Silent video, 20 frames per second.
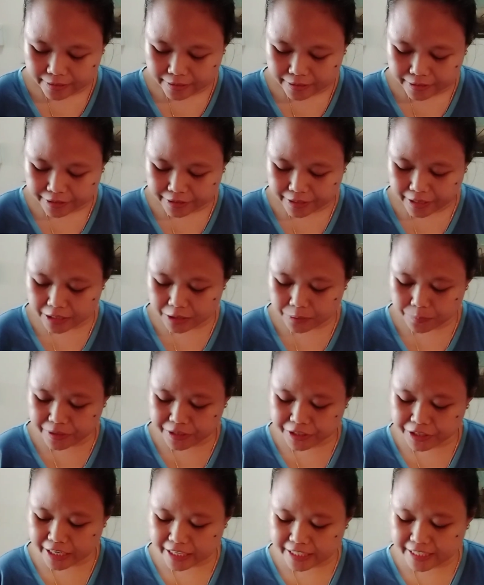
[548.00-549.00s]
Just
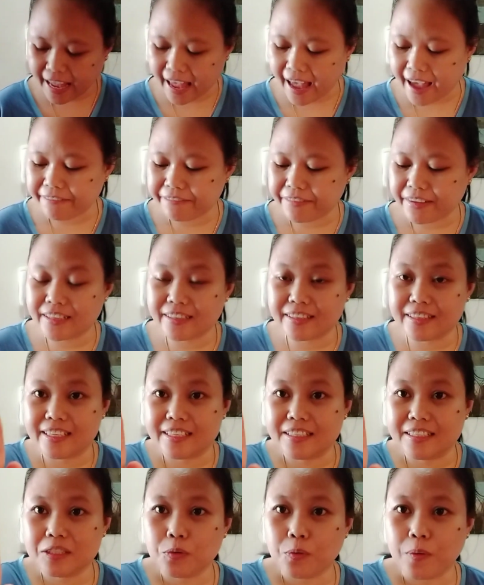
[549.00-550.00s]
when having
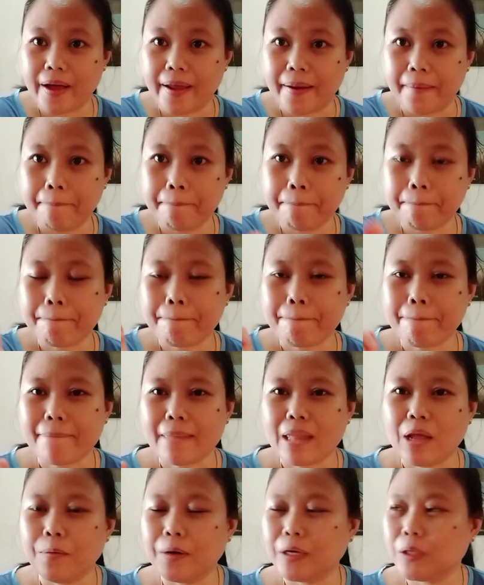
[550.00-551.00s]
this one,
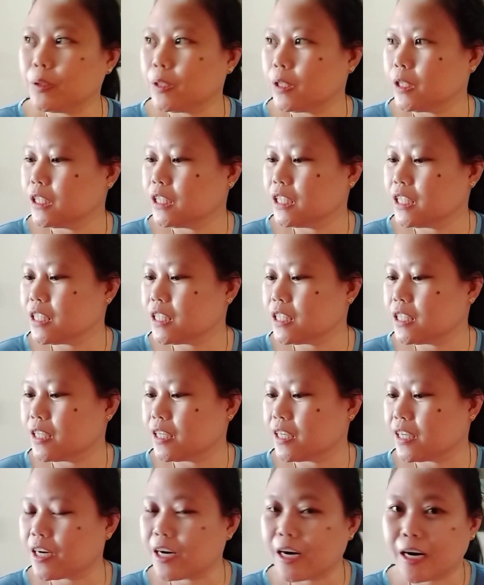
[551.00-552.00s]
what you call this,
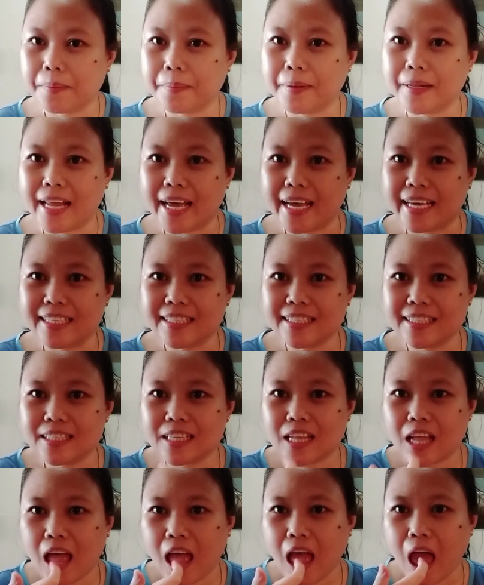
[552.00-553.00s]
the caramelized,
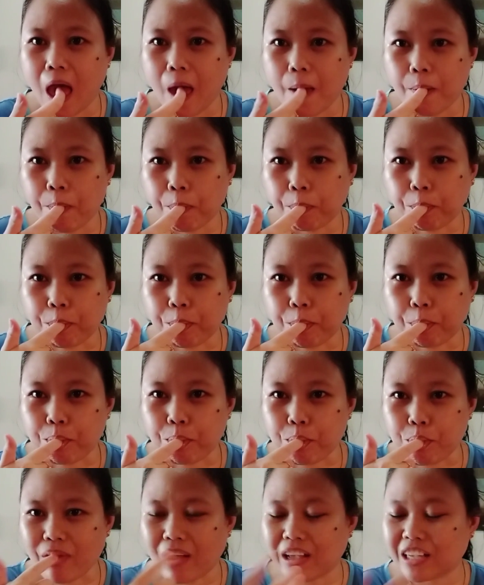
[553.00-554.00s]

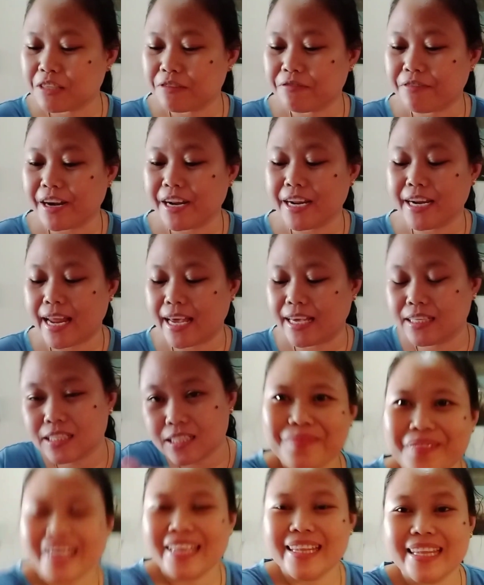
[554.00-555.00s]
it's very nice.
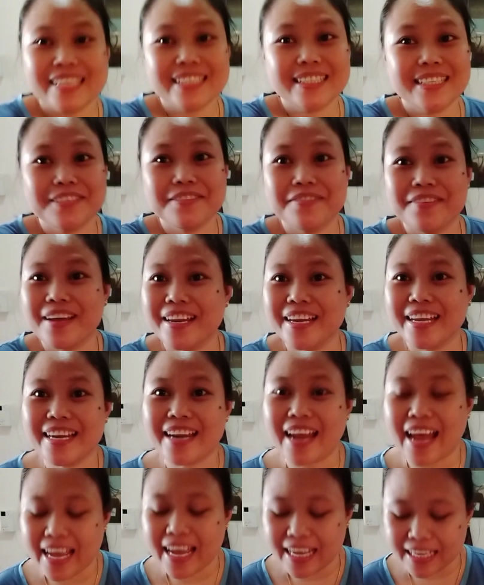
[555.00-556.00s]
This is very
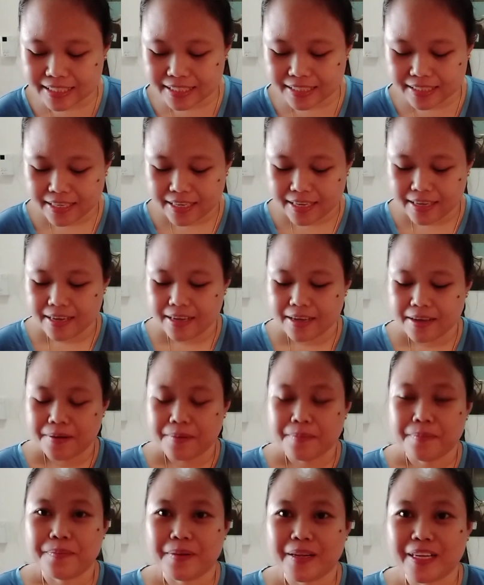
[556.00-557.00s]
nice.
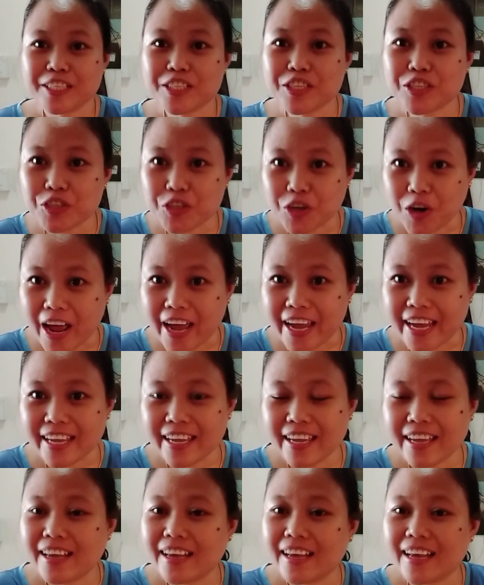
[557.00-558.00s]
Please try
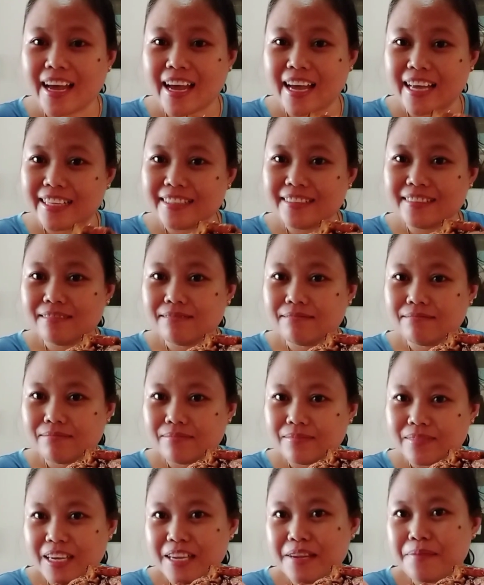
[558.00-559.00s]
and
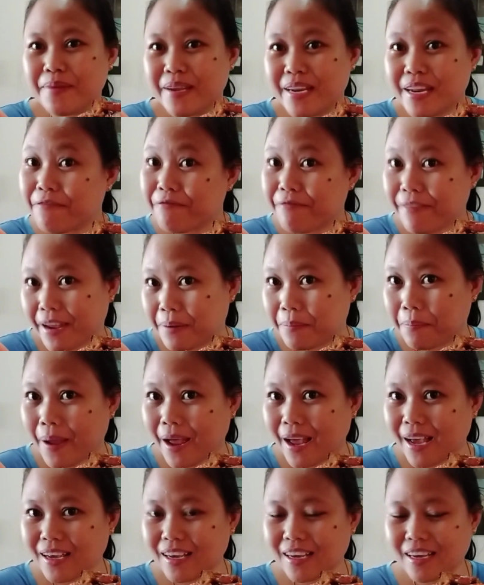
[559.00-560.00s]
give me the
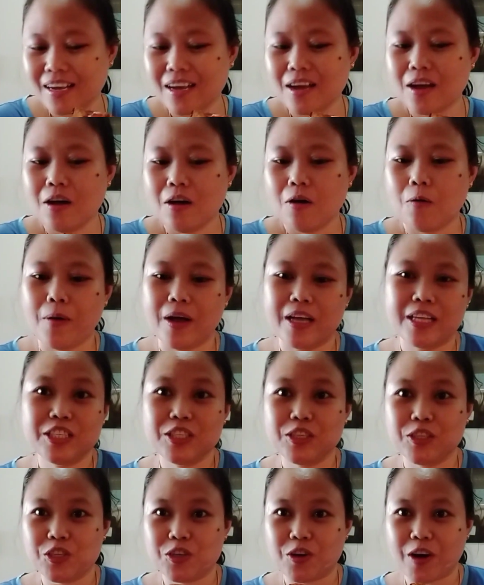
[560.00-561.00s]
feedback once
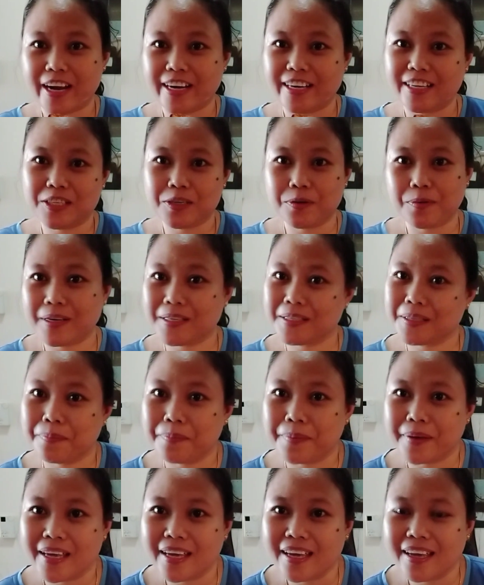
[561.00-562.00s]
you try this
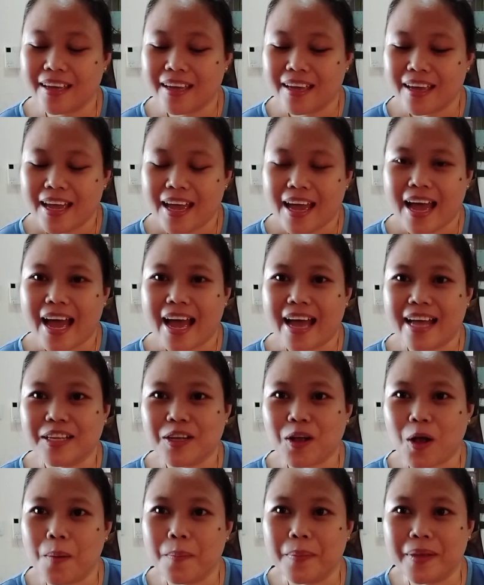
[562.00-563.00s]
recipe and
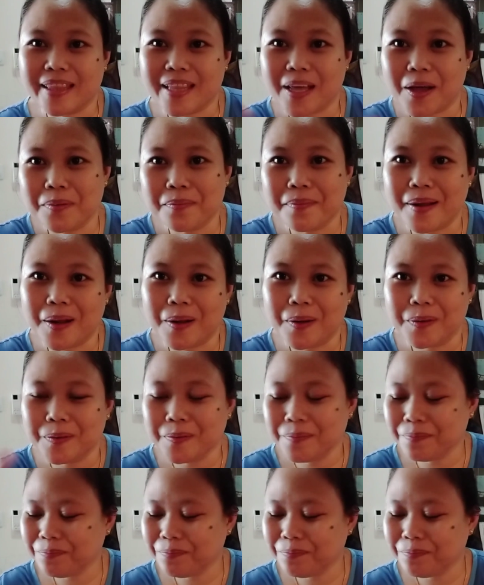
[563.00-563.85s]
comment down below.